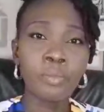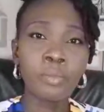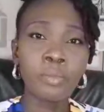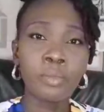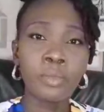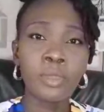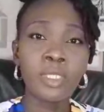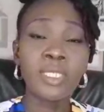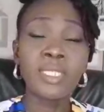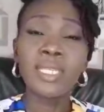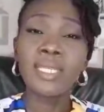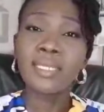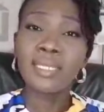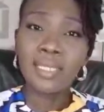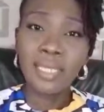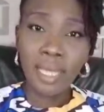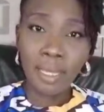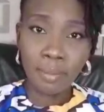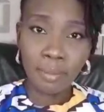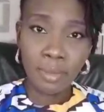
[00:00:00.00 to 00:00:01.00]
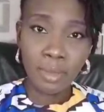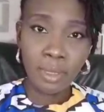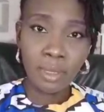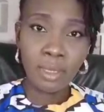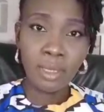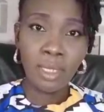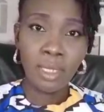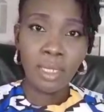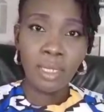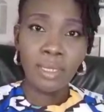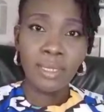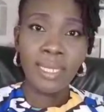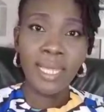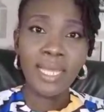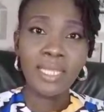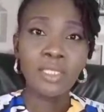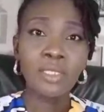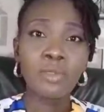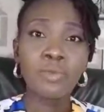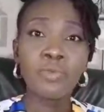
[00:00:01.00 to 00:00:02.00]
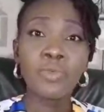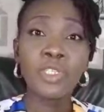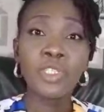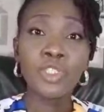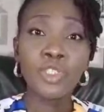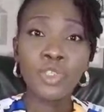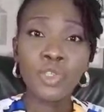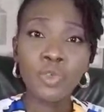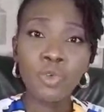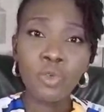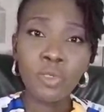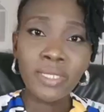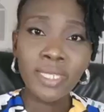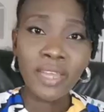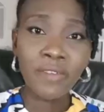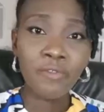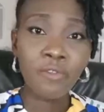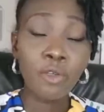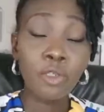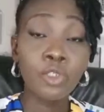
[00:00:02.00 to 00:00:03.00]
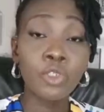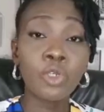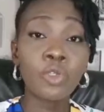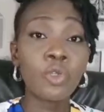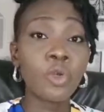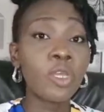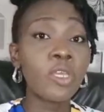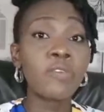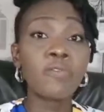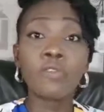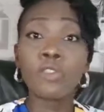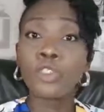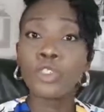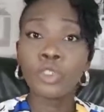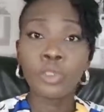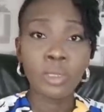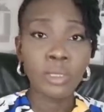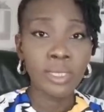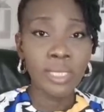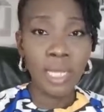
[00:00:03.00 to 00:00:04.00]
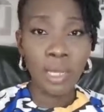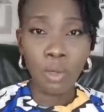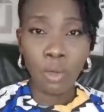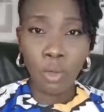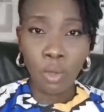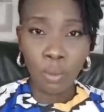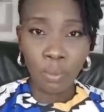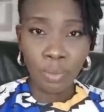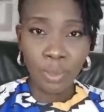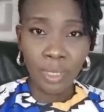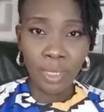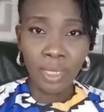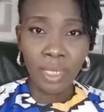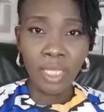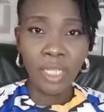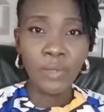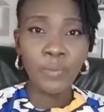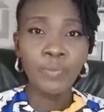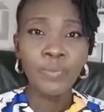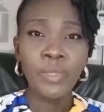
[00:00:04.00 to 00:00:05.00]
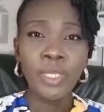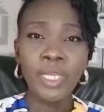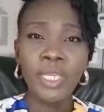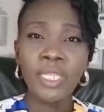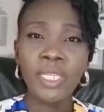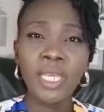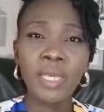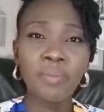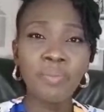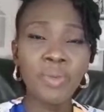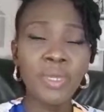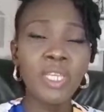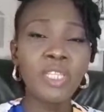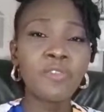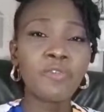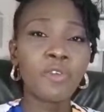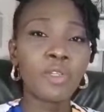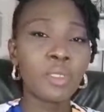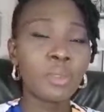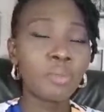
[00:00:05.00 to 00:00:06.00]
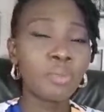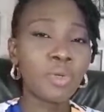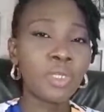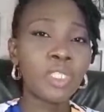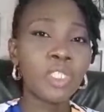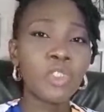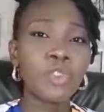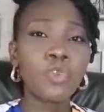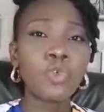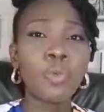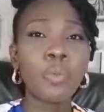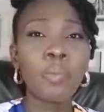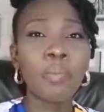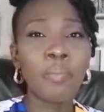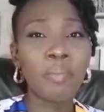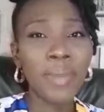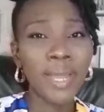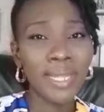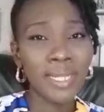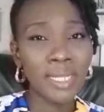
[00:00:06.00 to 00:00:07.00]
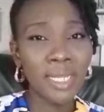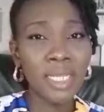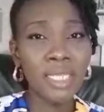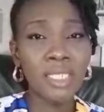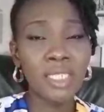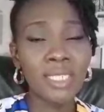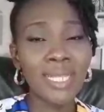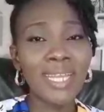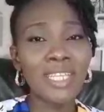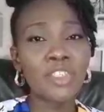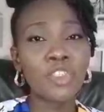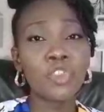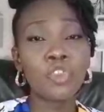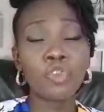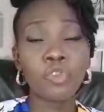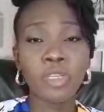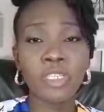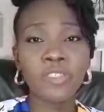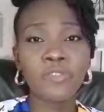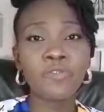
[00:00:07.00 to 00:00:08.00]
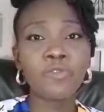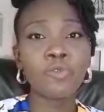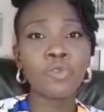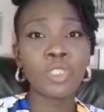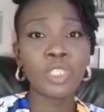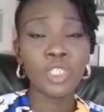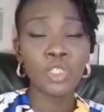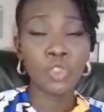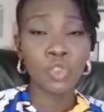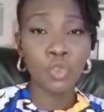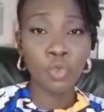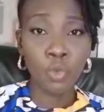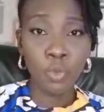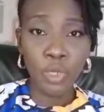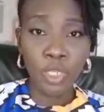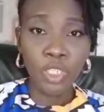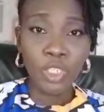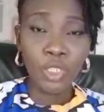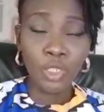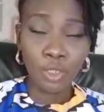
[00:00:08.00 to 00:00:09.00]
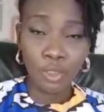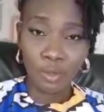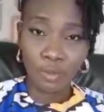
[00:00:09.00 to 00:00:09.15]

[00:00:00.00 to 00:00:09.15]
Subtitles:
systems that reduce their function or even shut down completely in a bid for the body to manage that stressful situation.